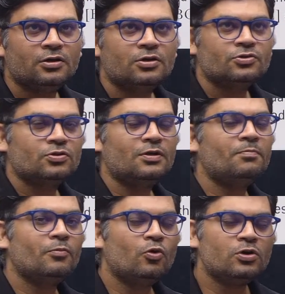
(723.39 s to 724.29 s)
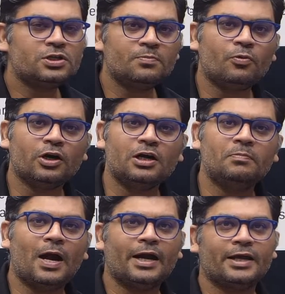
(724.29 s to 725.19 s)
So the most important
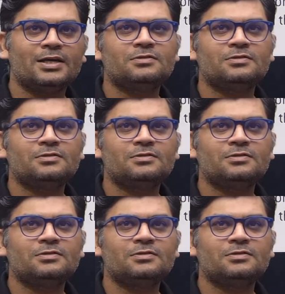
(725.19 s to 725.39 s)
part is